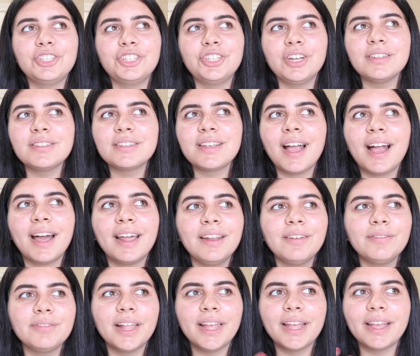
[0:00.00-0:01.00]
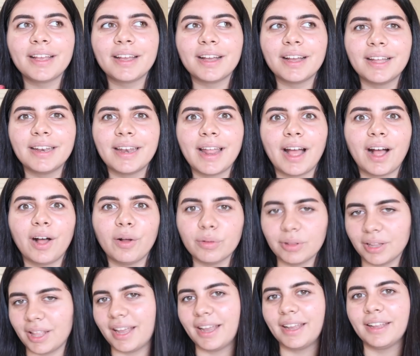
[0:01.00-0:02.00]
just kind of like an
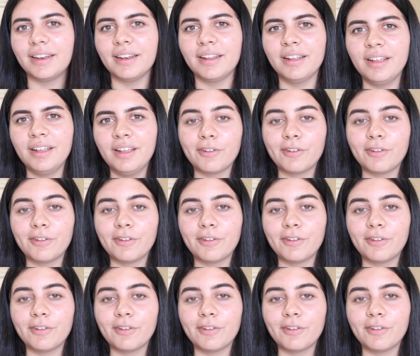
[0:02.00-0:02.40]
outline